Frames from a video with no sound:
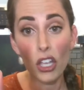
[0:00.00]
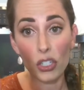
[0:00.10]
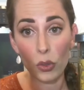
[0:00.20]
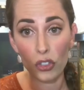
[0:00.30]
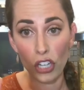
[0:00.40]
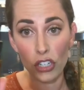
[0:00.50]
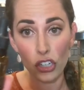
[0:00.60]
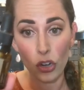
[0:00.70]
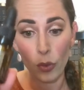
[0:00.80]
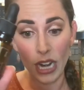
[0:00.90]
So
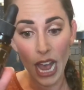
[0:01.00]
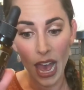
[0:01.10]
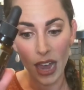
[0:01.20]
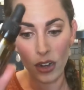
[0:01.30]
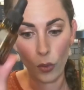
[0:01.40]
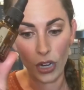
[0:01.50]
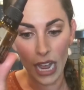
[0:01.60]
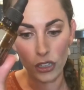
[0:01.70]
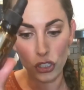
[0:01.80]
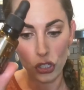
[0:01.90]
ginger we're gonna add, we're
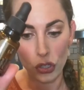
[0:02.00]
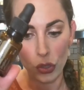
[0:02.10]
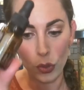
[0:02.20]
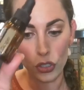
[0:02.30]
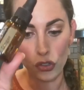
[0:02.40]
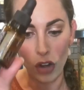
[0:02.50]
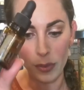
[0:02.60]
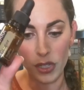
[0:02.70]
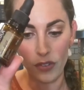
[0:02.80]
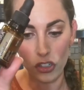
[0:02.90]
gonna add two
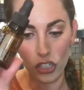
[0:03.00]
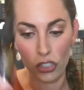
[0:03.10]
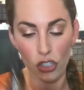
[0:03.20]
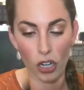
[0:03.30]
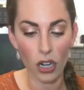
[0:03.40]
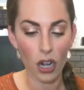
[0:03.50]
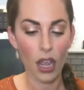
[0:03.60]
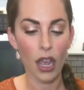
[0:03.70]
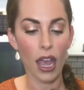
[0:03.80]
drops of our ginger.